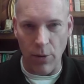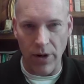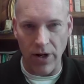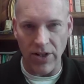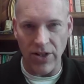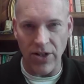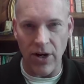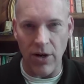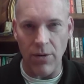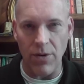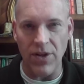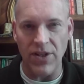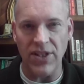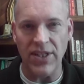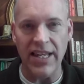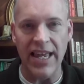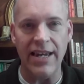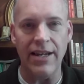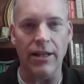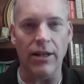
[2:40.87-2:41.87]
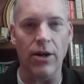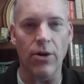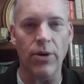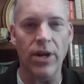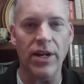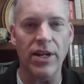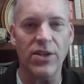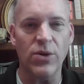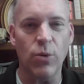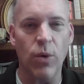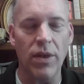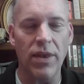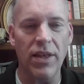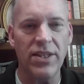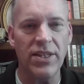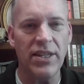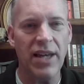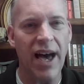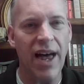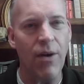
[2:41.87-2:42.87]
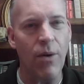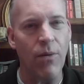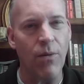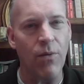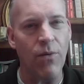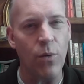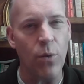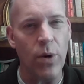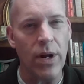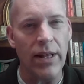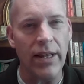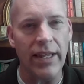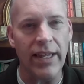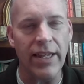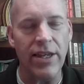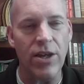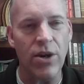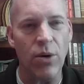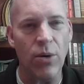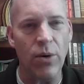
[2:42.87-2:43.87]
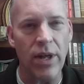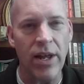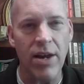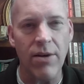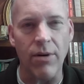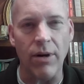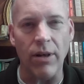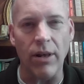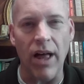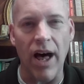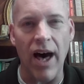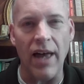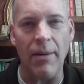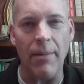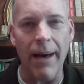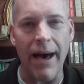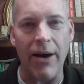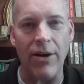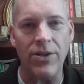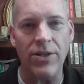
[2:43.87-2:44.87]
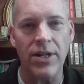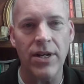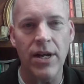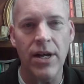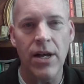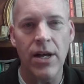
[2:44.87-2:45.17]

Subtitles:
We're going to start with a standalone, and it's one that's not really, you don't hear a lot about